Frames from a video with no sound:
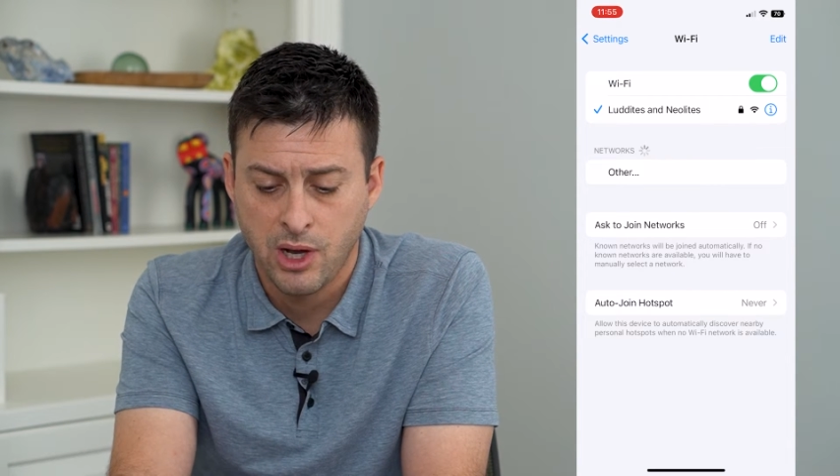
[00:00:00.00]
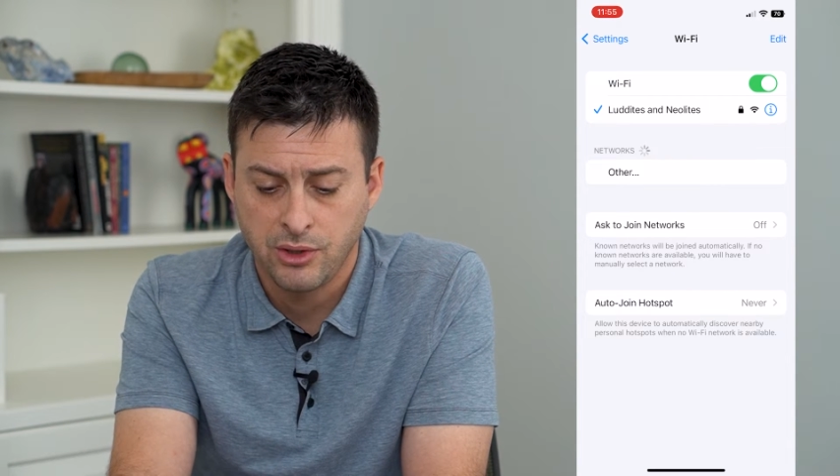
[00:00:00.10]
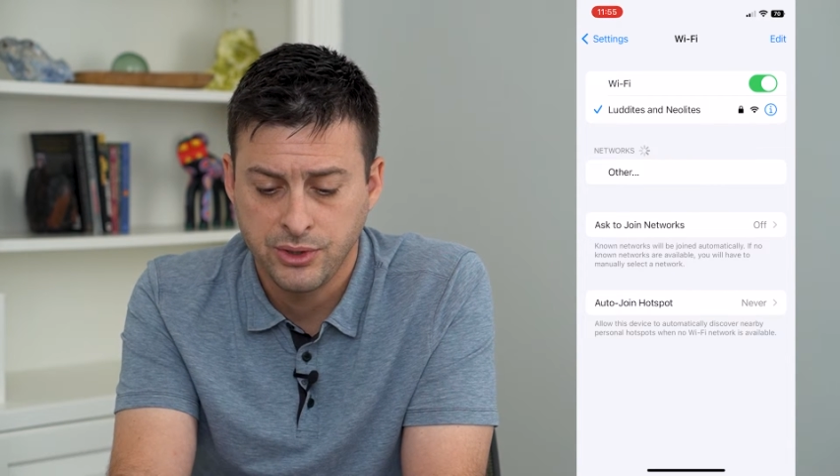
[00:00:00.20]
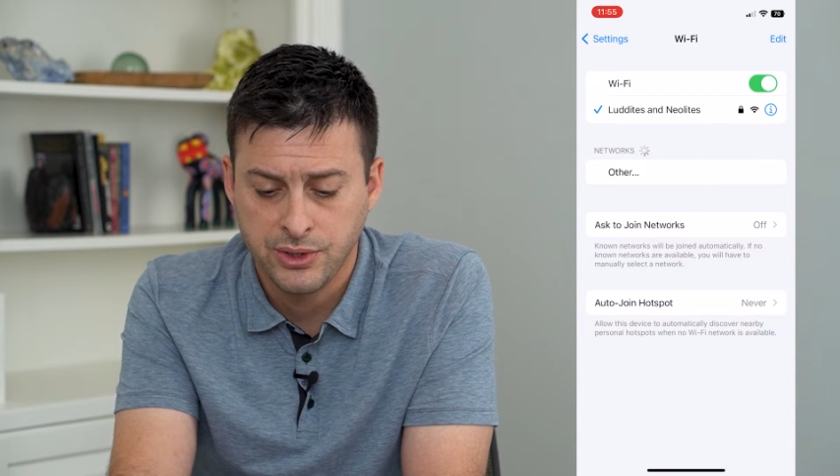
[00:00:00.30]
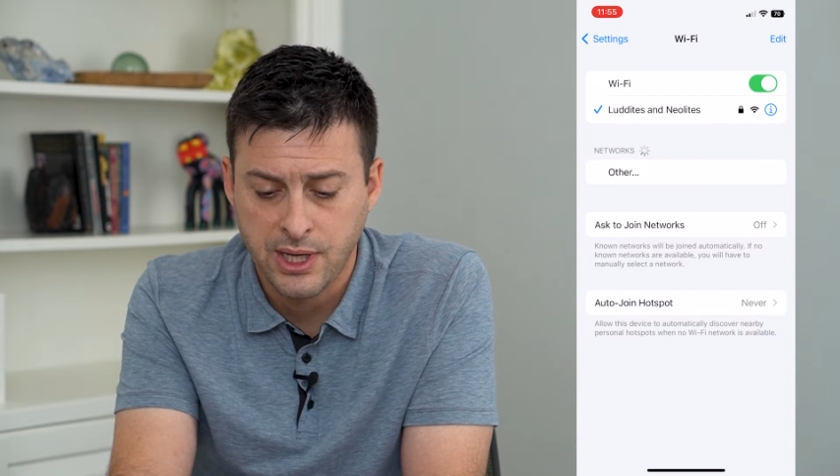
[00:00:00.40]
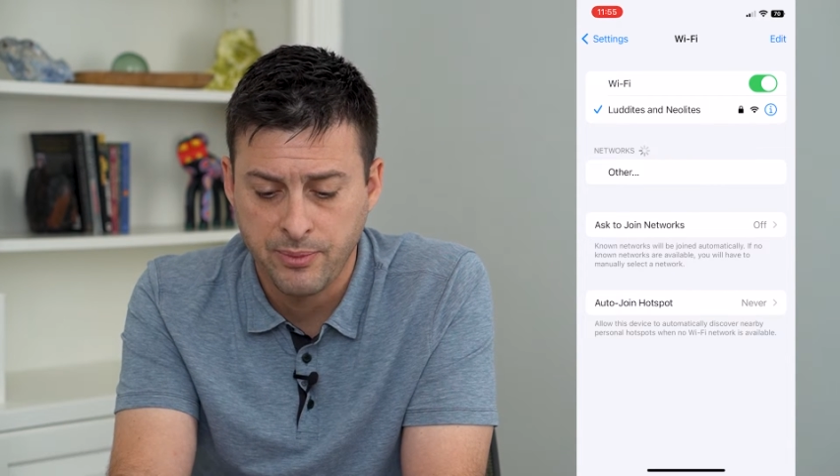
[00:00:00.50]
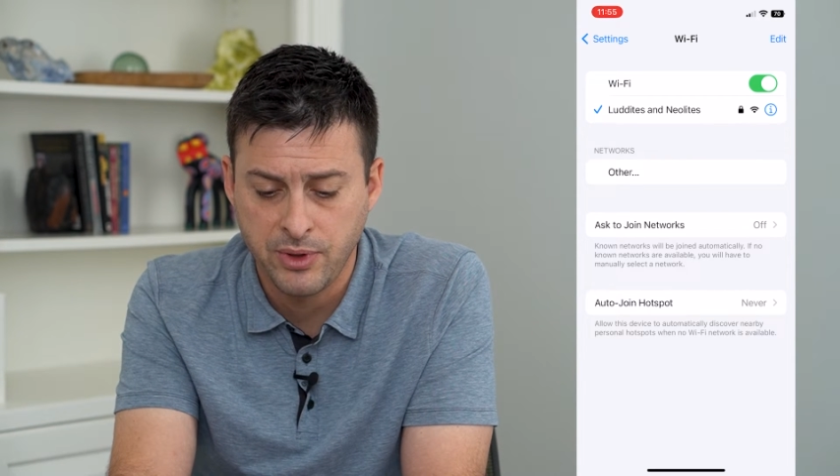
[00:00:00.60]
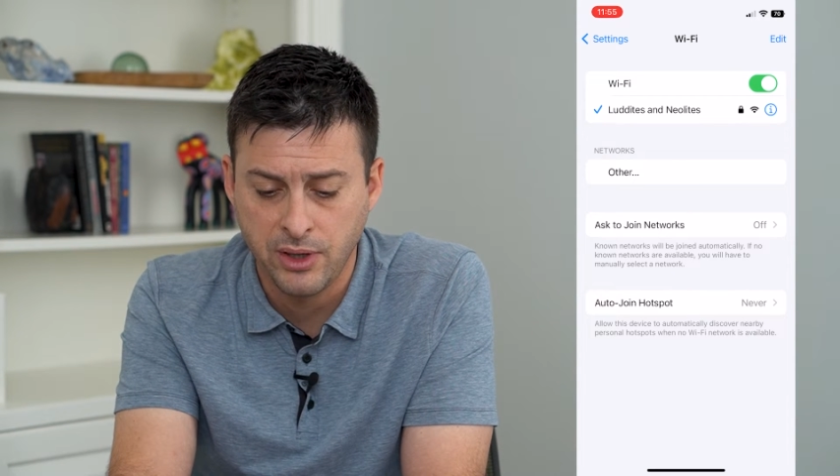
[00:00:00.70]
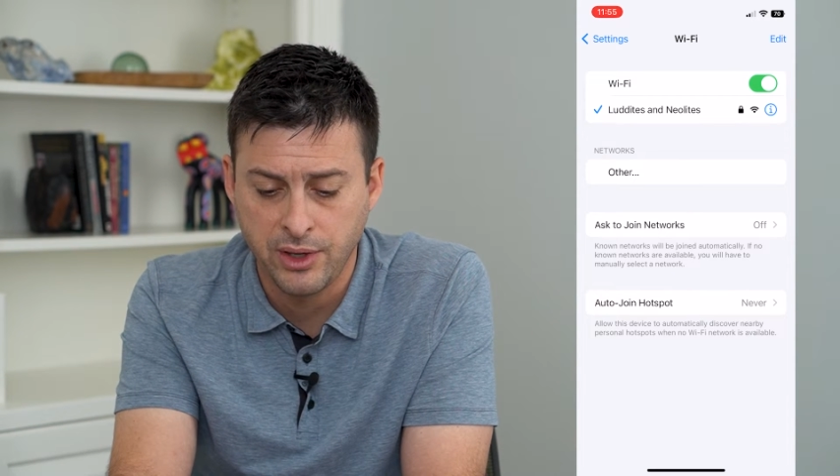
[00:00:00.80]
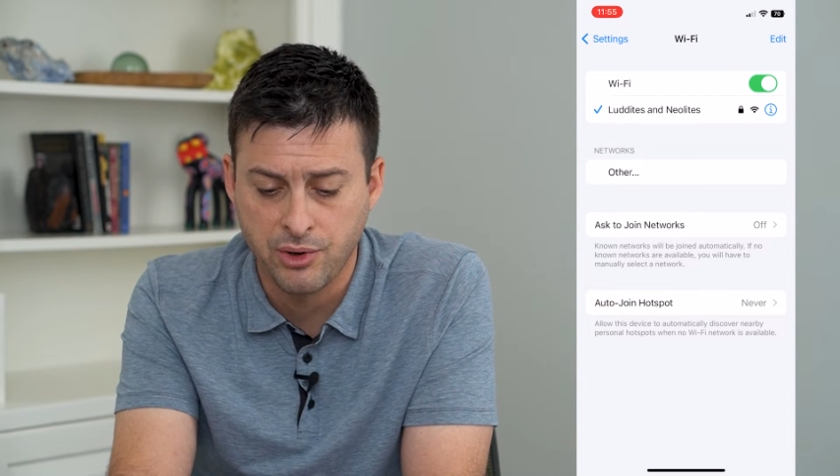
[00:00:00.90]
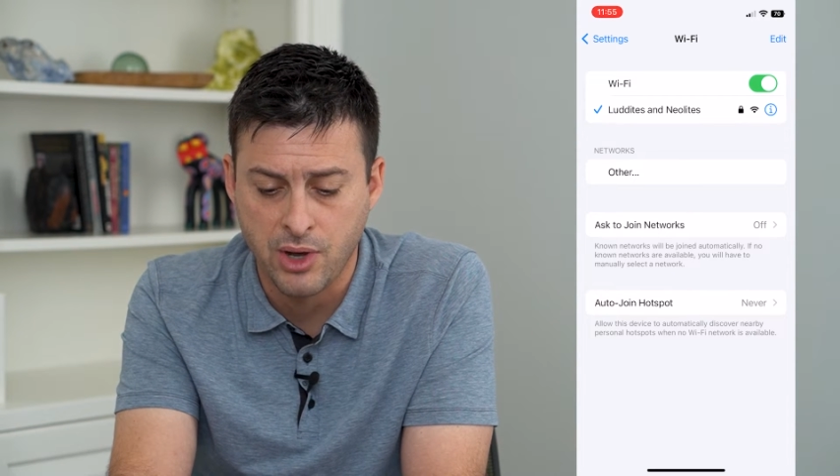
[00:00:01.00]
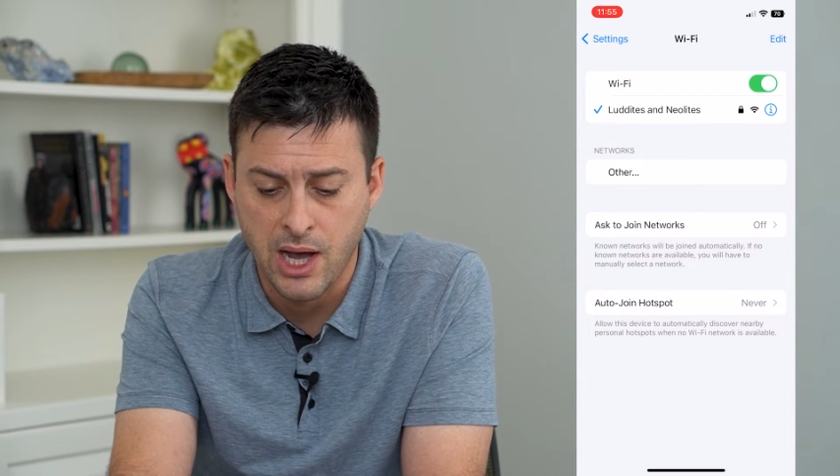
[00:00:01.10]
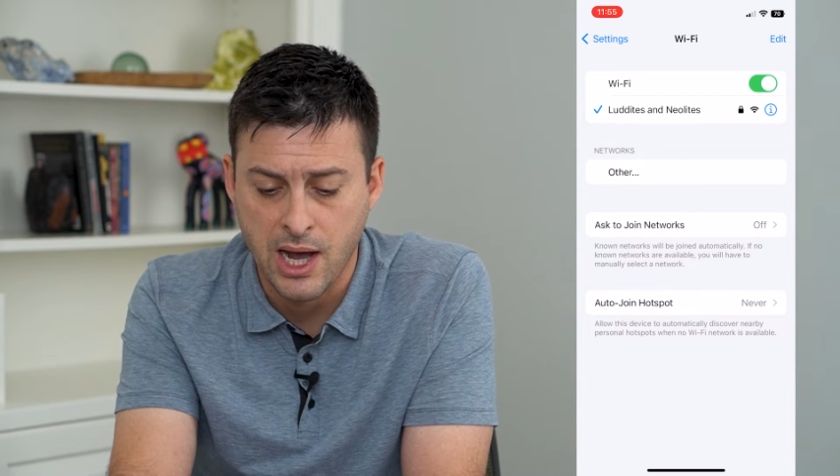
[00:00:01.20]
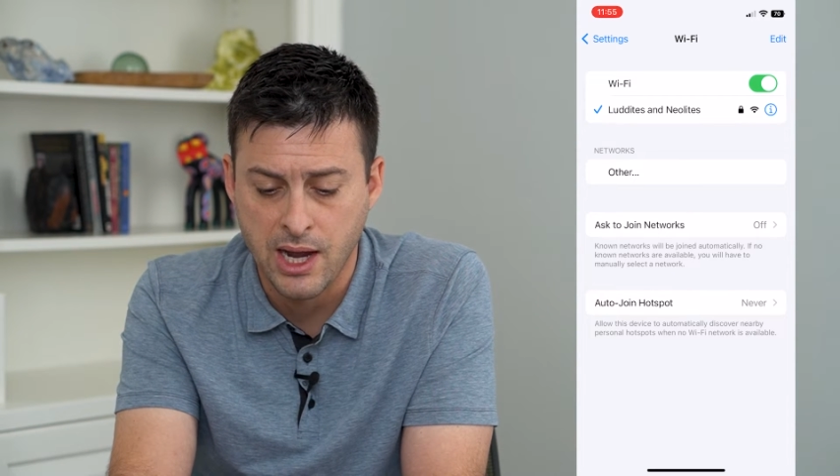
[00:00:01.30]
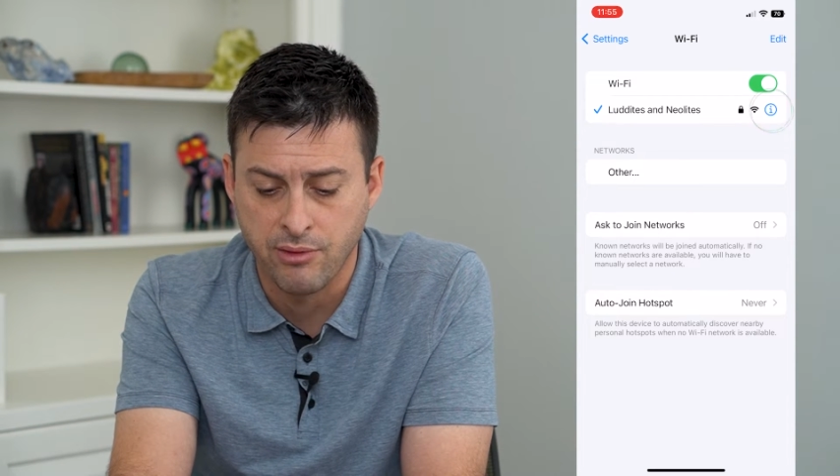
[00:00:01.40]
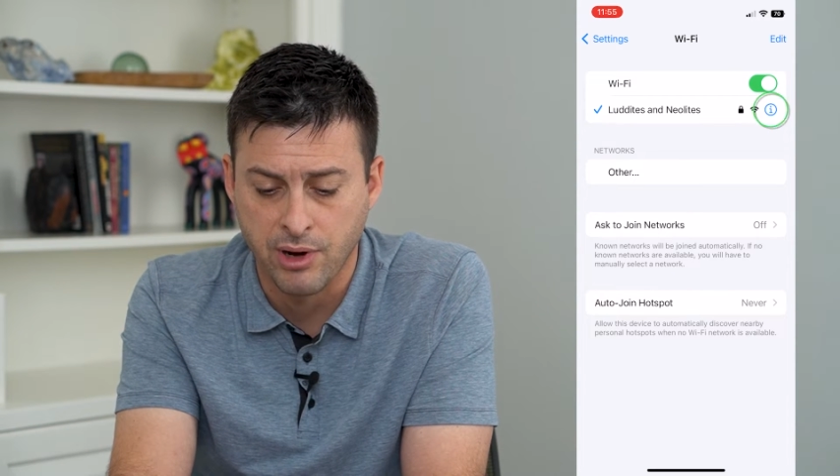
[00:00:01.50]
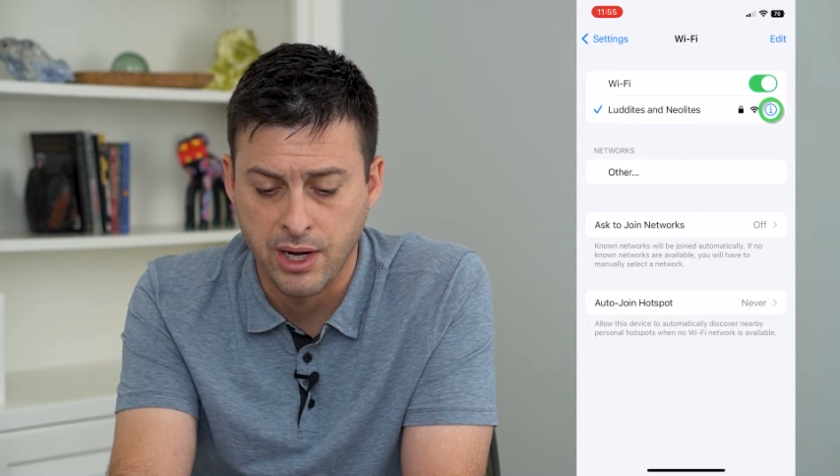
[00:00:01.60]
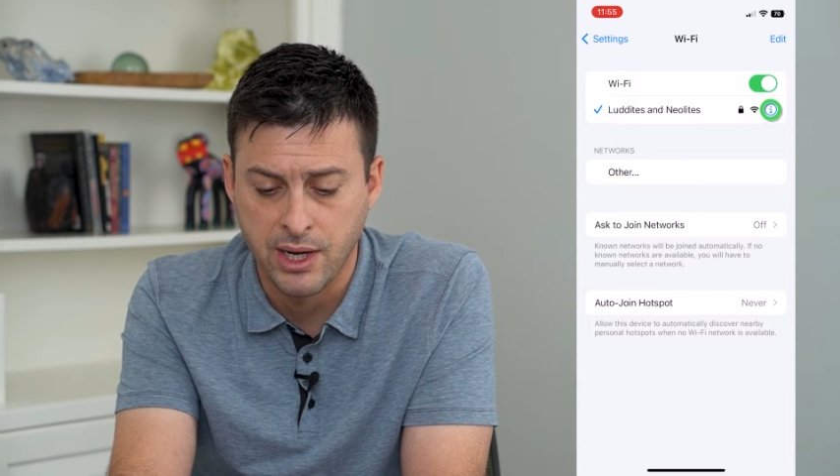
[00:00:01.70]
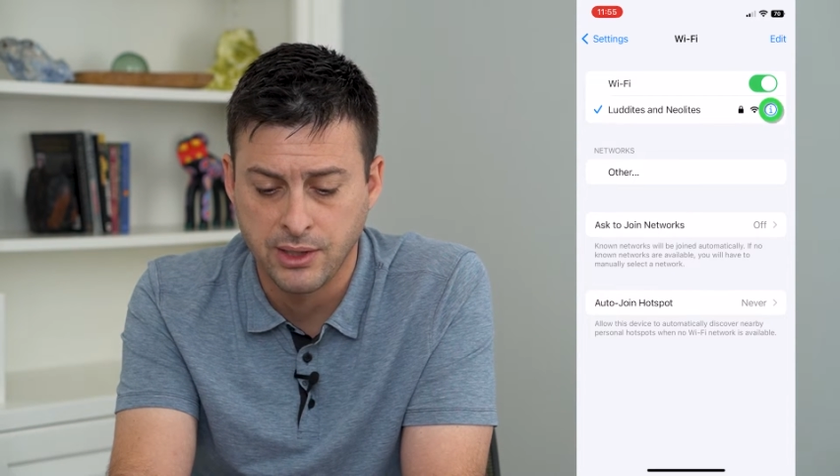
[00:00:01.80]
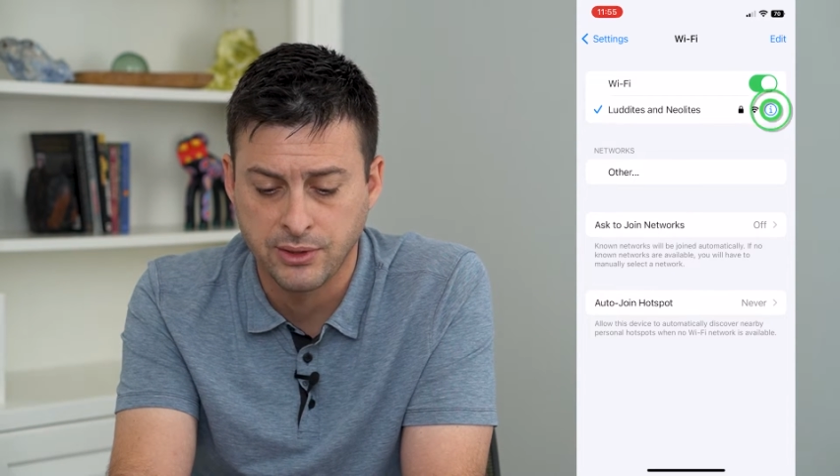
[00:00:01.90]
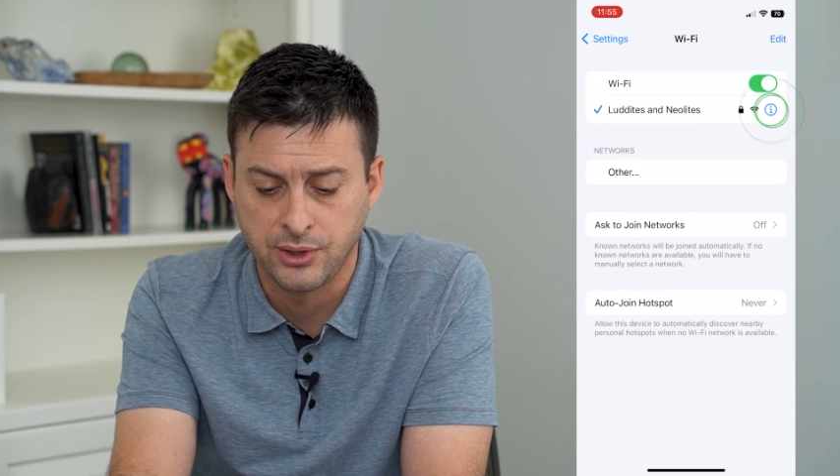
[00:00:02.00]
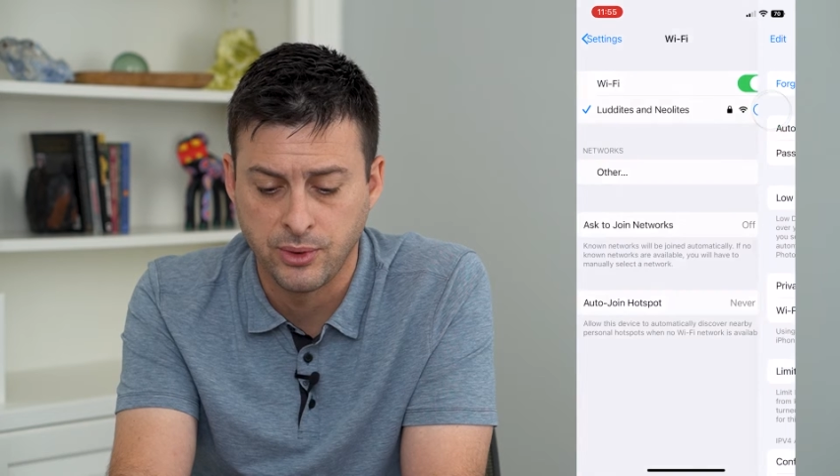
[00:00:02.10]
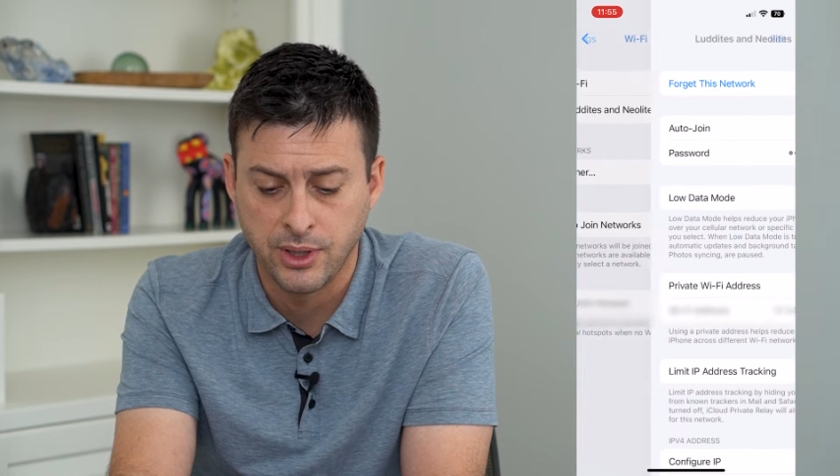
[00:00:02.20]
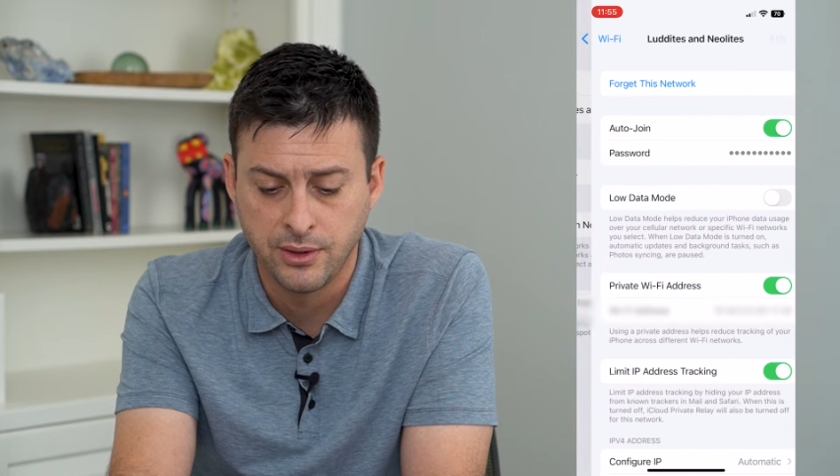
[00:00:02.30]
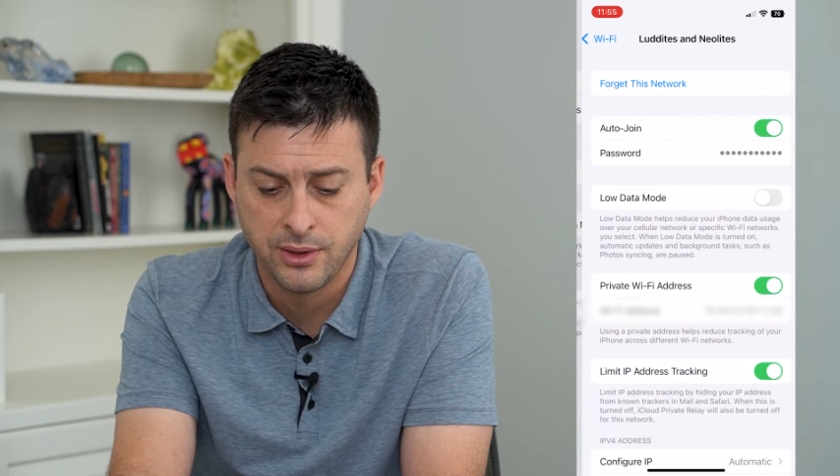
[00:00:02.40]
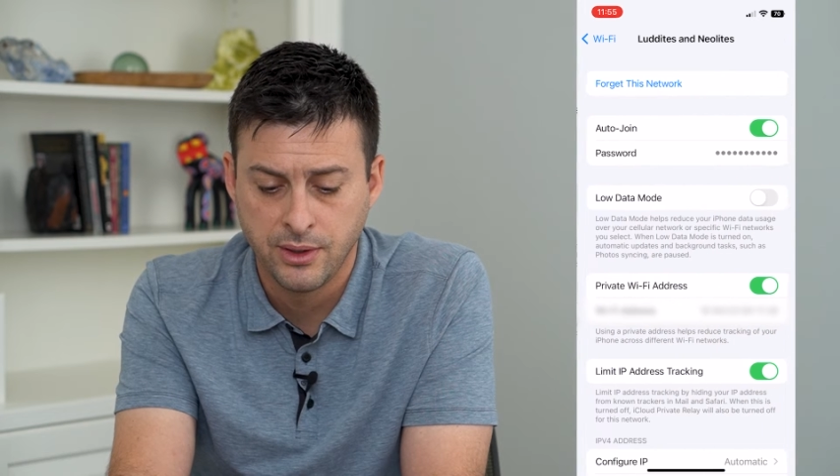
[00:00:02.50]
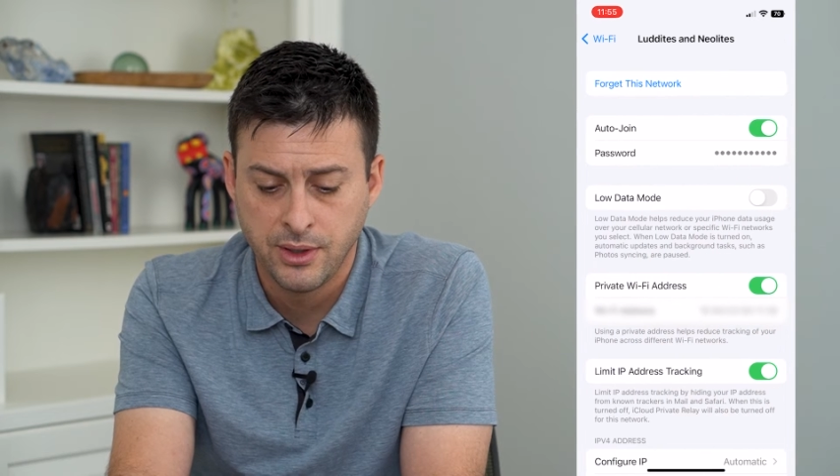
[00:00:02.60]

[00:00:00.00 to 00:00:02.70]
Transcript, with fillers: I'll just tap the little I right next to it.